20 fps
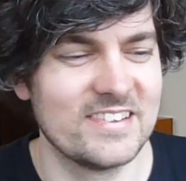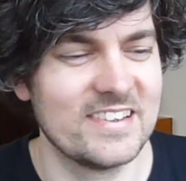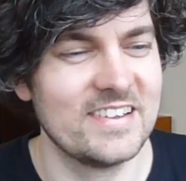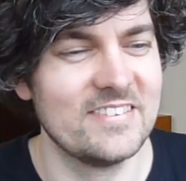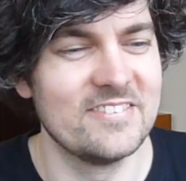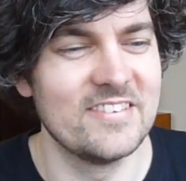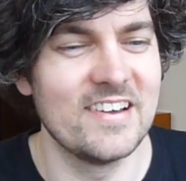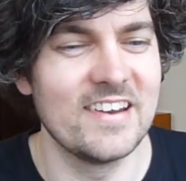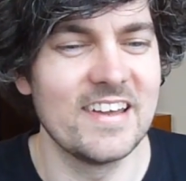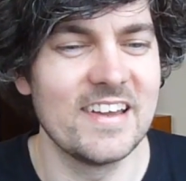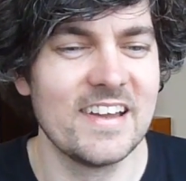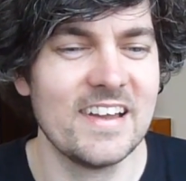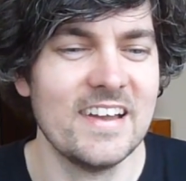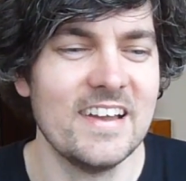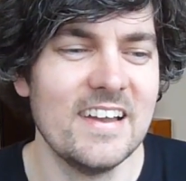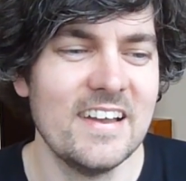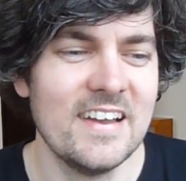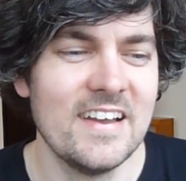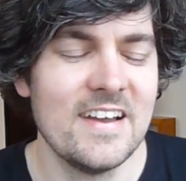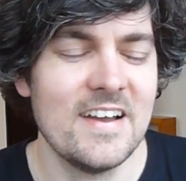really funny.
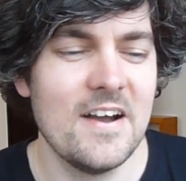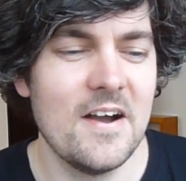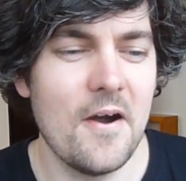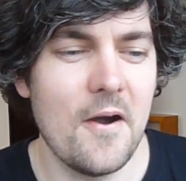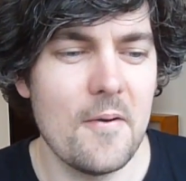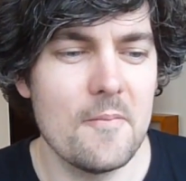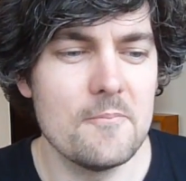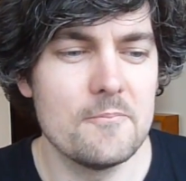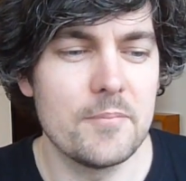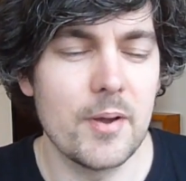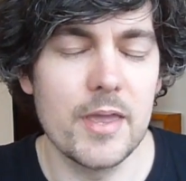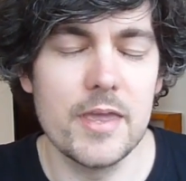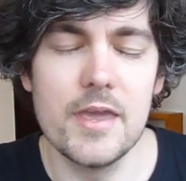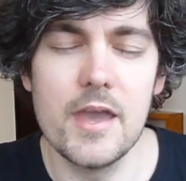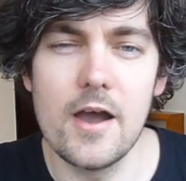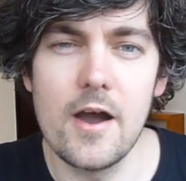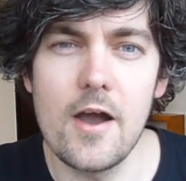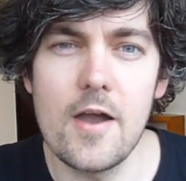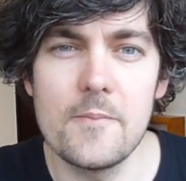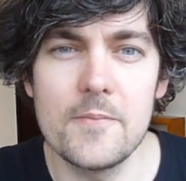
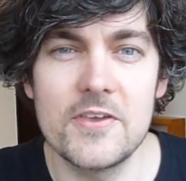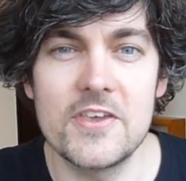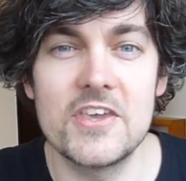I'm